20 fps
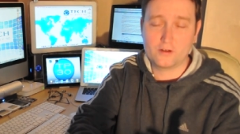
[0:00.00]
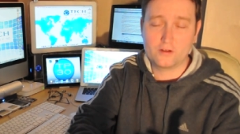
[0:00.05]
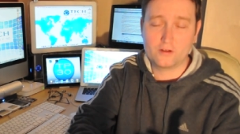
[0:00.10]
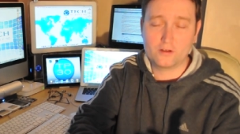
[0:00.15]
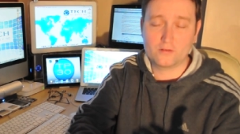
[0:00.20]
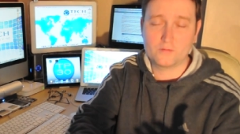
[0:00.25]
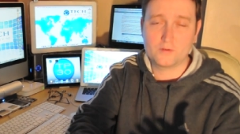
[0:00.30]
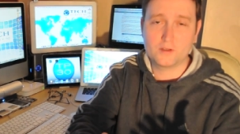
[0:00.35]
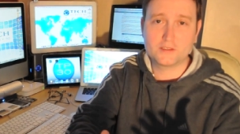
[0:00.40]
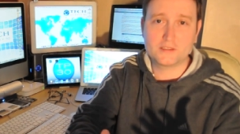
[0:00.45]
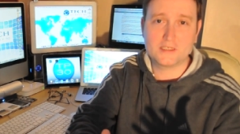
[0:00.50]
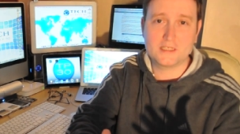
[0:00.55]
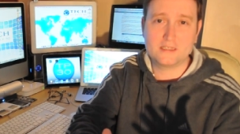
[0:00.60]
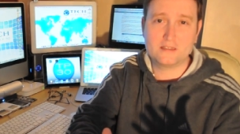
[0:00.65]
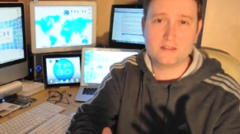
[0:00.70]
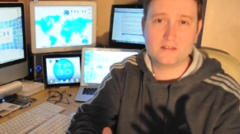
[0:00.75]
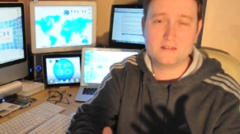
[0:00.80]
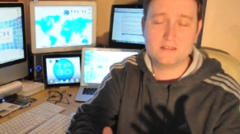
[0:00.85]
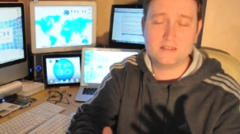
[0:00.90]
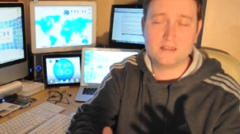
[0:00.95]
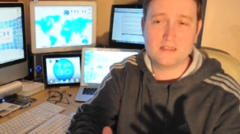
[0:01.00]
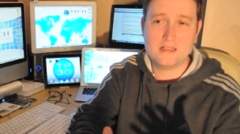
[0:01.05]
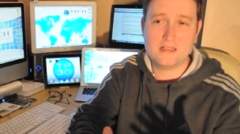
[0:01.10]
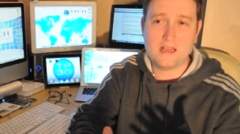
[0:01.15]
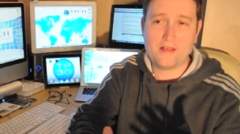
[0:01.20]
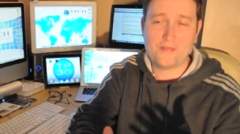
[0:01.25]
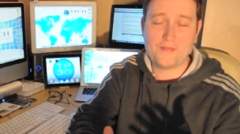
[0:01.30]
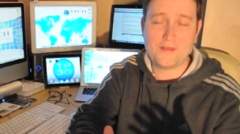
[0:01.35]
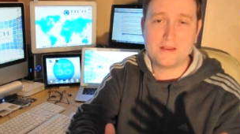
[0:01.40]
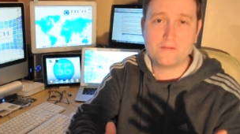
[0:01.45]
In other words, it,
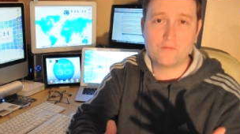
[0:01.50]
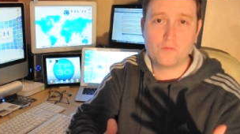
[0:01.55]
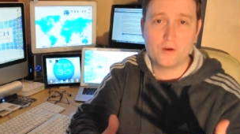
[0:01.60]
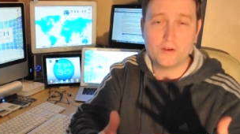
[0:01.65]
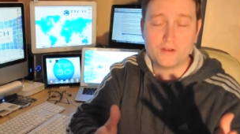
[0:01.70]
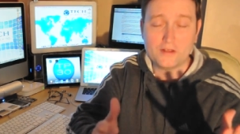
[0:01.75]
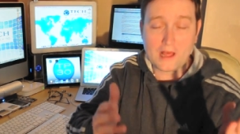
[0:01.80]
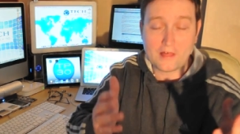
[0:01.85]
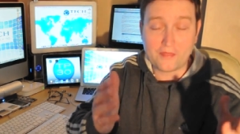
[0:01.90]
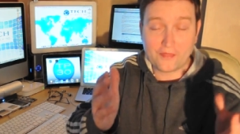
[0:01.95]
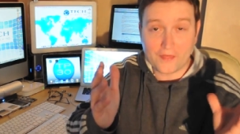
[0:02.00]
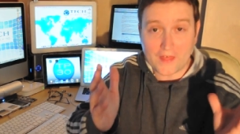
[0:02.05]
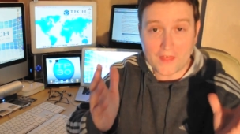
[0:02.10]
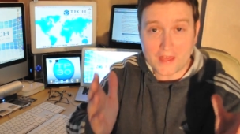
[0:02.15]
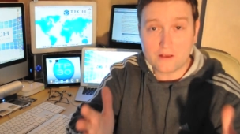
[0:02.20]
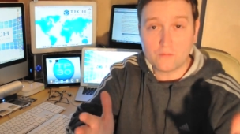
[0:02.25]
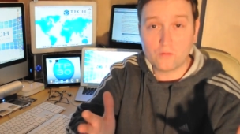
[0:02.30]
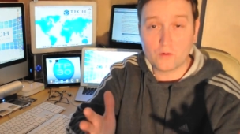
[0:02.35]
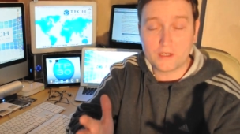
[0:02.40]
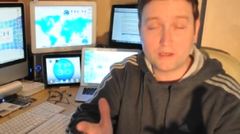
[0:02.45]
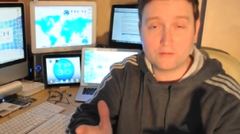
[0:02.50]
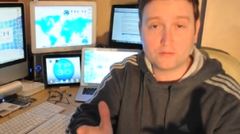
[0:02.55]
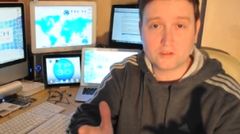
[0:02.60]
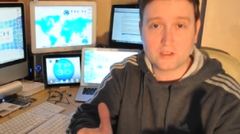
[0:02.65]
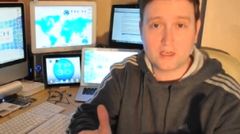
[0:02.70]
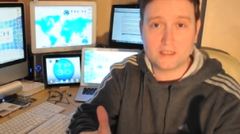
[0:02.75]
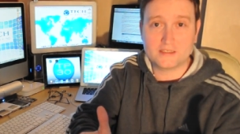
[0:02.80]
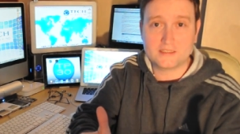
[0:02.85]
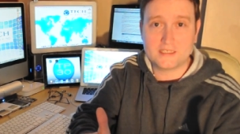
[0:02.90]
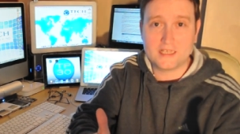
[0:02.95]
I think what I think what he was
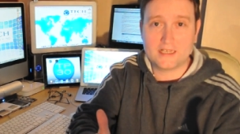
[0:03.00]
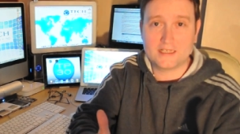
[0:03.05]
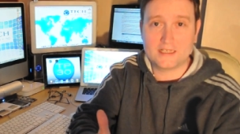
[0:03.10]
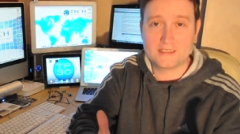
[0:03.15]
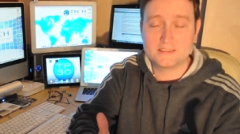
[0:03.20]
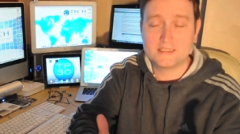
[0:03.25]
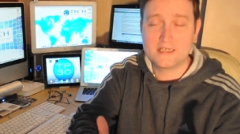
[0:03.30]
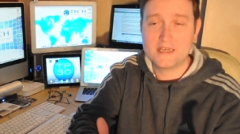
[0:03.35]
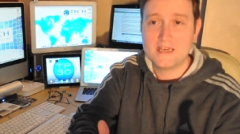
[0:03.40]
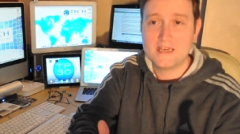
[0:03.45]
trying to say is